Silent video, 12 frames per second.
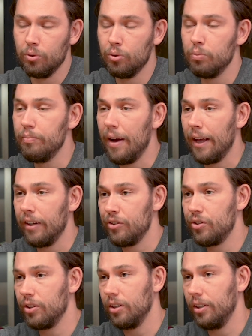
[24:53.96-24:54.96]
to
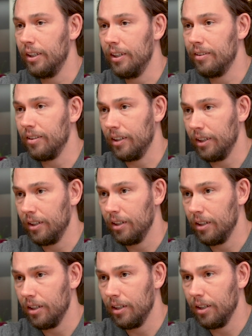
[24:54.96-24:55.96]
manage easily
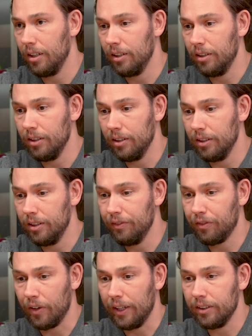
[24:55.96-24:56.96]
the
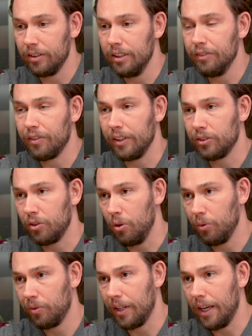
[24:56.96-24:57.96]
different
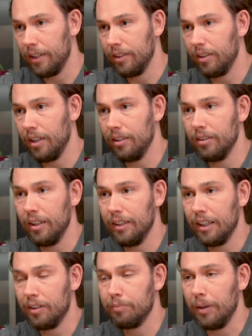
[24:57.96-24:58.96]
roles
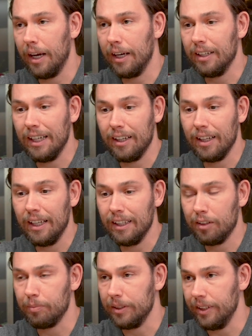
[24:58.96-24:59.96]
and
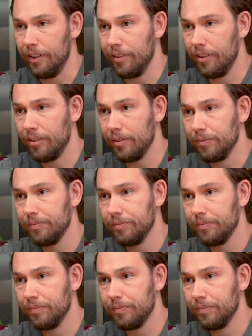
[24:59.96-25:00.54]
expertise.